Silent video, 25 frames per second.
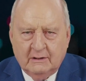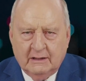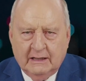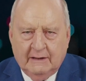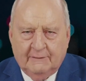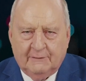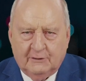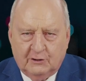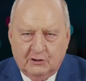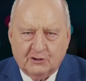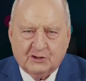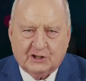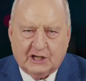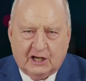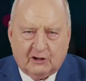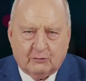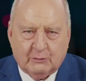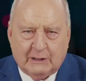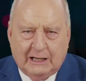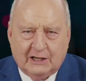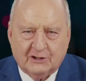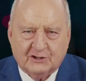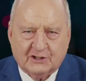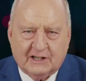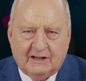and the New South
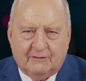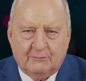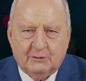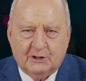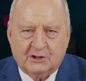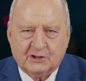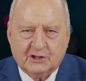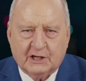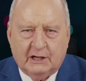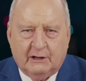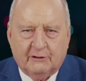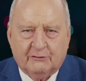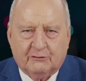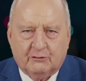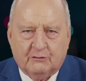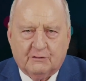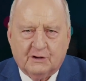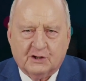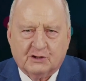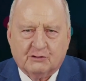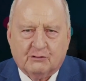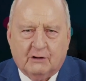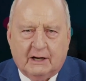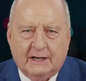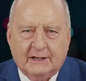Wales government is going through
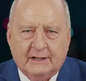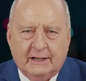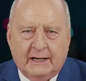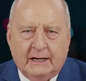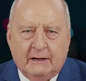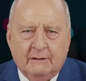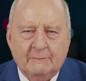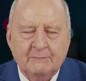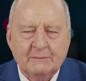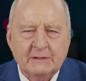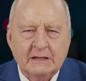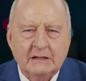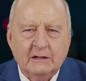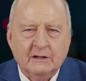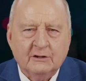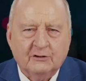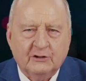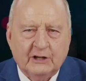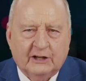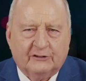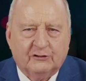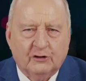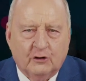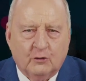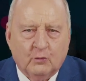this right now,
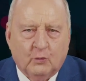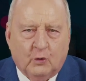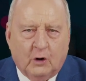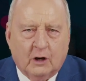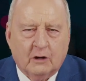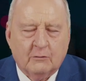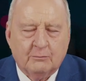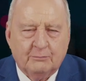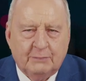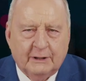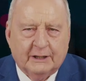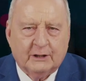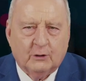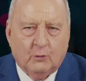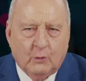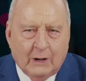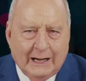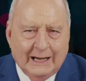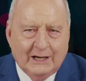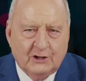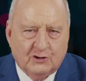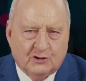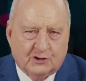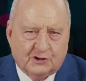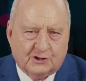doesn't want better
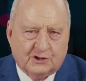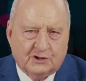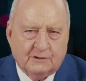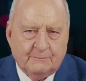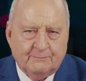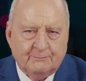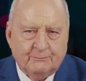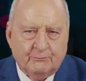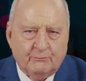wages.